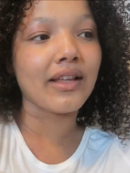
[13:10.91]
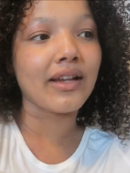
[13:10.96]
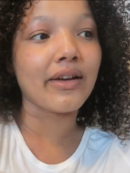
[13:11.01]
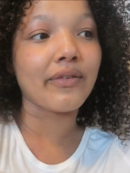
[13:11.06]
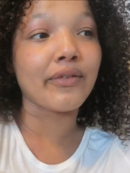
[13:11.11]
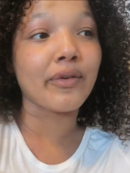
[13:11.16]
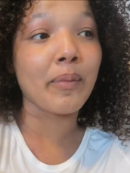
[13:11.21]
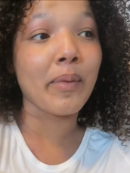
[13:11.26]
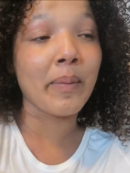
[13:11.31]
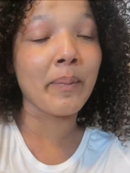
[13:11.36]
that
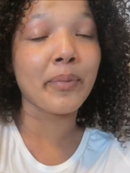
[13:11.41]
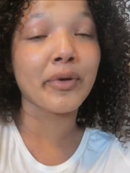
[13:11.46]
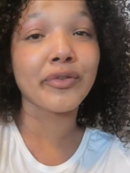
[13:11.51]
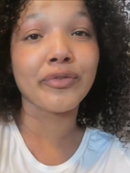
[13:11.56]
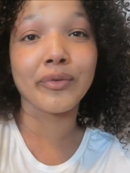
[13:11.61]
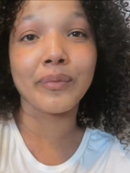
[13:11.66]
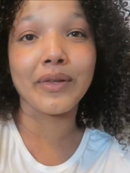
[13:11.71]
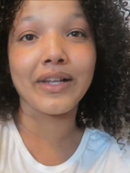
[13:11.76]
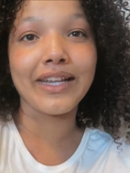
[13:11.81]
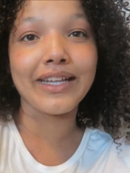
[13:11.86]
I
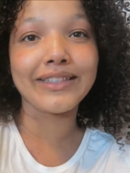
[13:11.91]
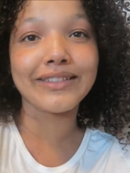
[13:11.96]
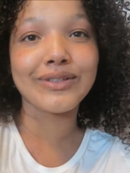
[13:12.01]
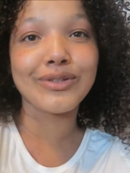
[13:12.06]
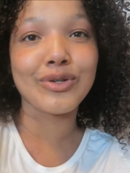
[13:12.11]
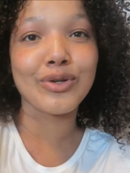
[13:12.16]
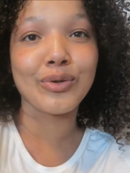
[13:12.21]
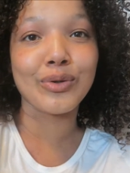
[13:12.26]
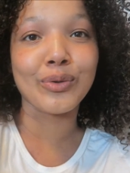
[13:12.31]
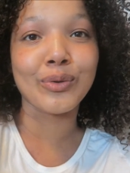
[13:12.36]
remembered from the
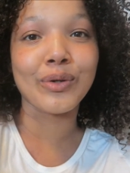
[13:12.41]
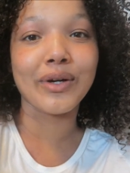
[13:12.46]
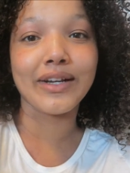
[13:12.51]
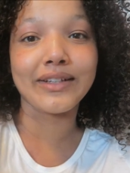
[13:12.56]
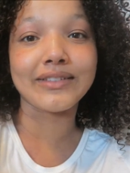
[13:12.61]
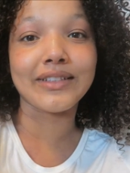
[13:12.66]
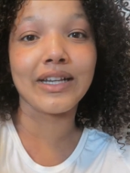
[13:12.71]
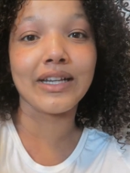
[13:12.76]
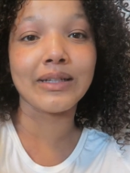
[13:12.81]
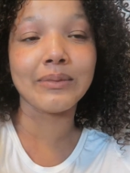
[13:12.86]
last two
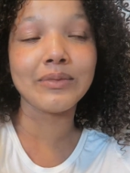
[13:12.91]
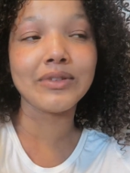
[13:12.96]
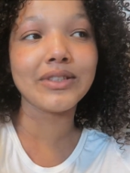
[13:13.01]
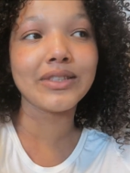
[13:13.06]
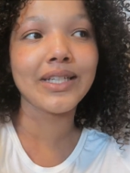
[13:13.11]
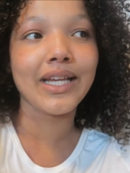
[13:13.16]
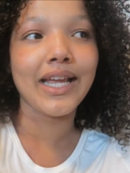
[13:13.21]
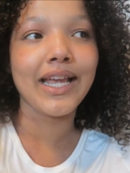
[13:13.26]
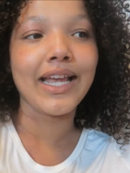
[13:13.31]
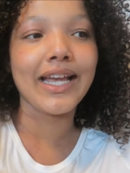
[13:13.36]

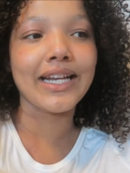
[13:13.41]
exams